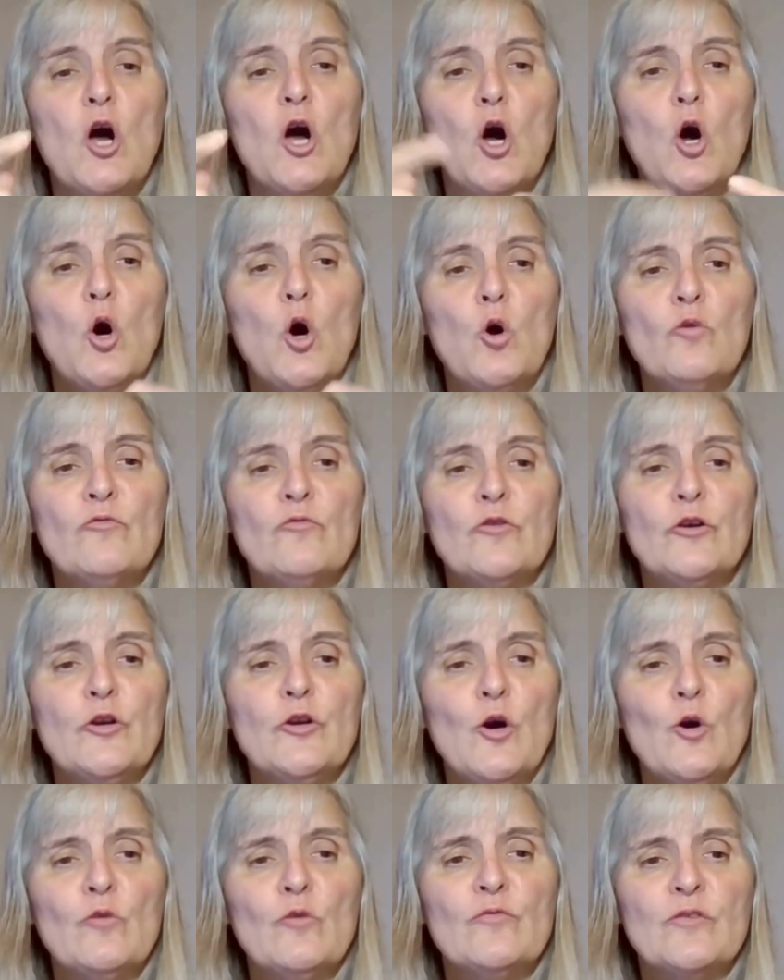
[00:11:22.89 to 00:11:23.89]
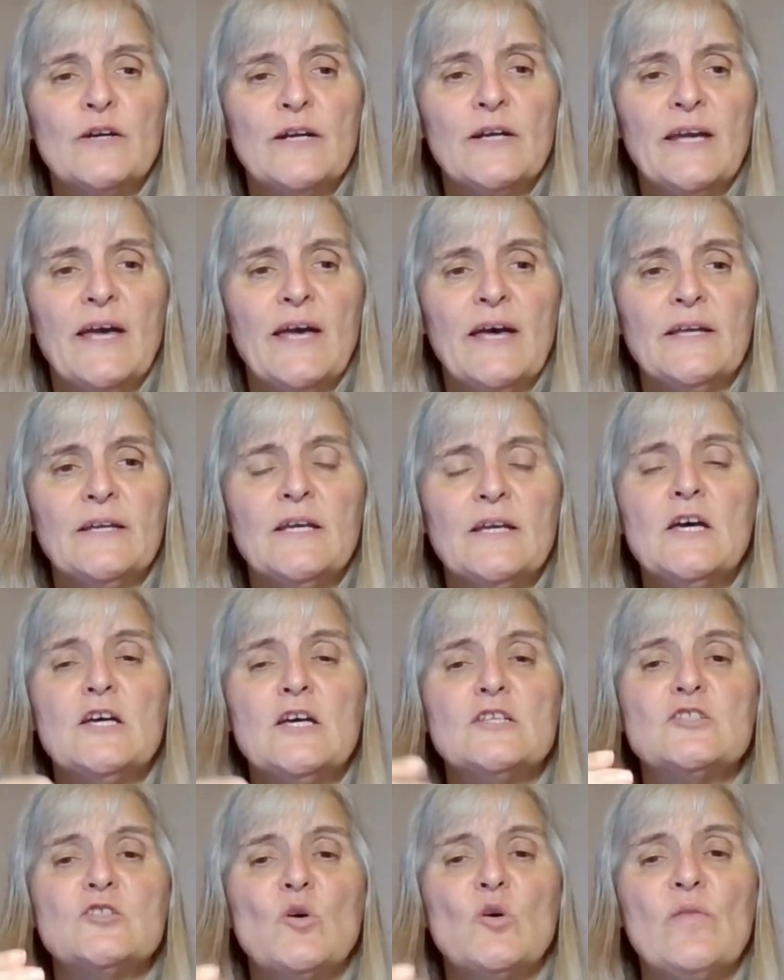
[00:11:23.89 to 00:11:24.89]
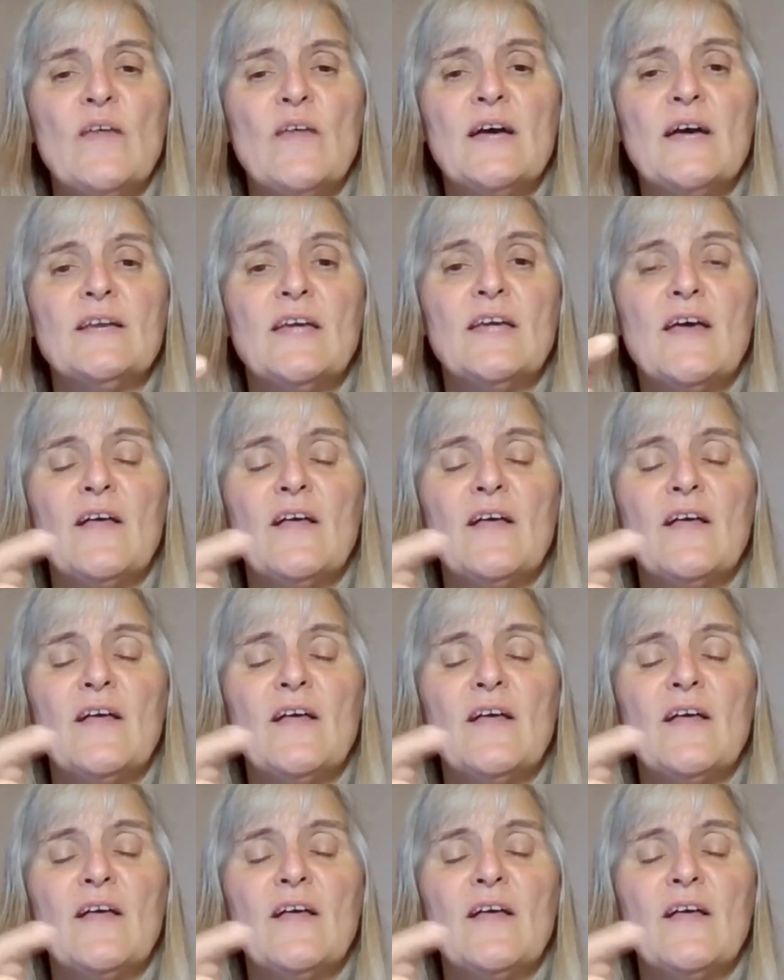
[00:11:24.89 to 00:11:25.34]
over and over again so that